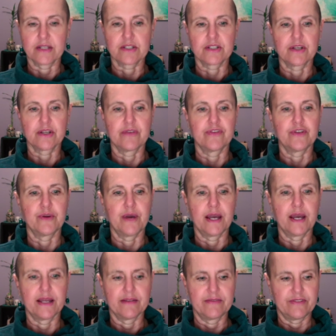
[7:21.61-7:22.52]
So
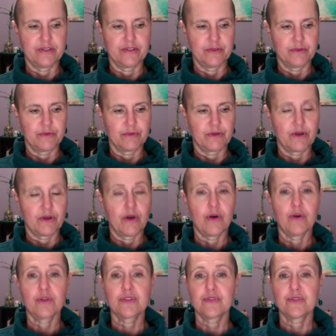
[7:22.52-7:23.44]
if you
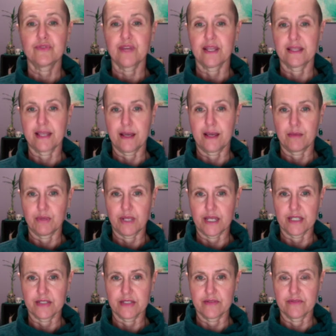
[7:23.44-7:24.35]
cultivate that
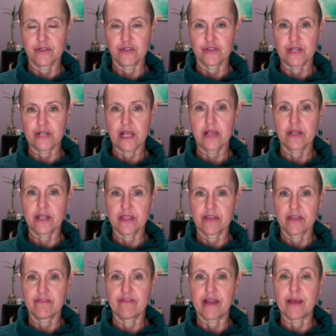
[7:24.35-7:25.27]
place of neutrality, the
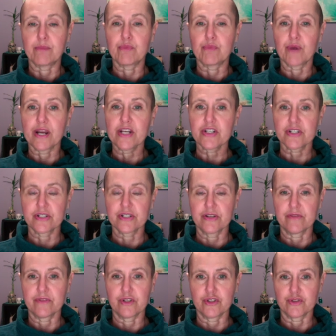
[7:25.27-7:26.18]
vibration
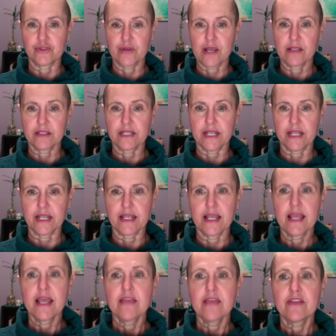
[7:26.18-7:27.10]
of neutrality,
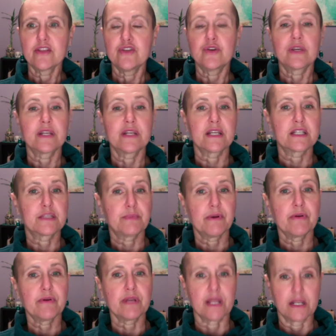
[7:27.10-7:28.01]
then you can
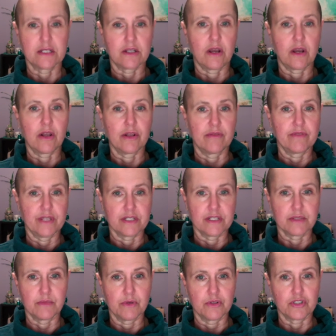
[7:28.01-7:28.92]
experience all of these
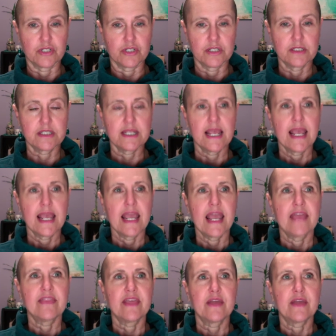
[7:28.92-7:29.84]
emotions.
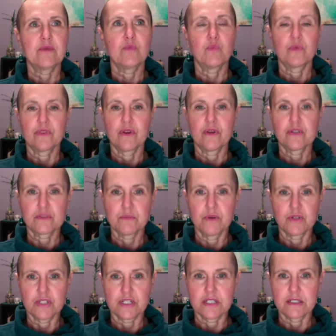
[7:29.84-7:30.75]
And then when those
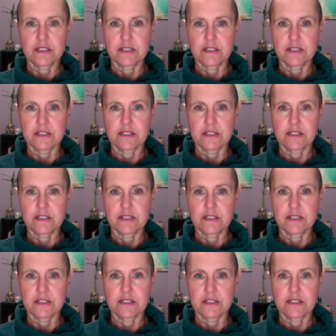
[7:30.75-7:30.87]
emotions,